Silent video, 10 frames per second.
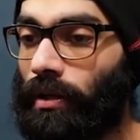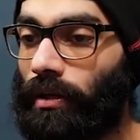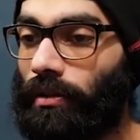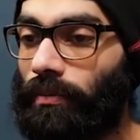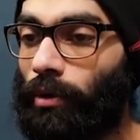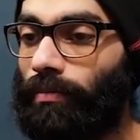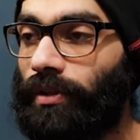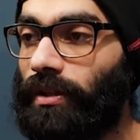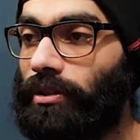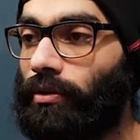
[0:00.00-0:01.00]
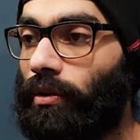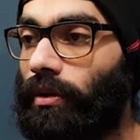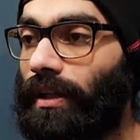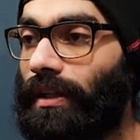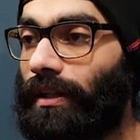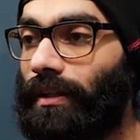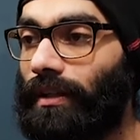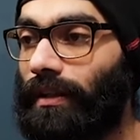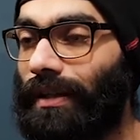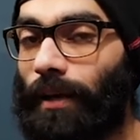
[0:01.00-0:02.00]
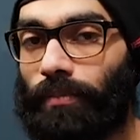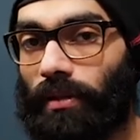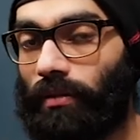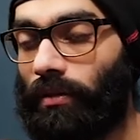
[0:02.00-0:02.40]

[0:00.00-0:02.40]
Now the problem here is you're not getting depth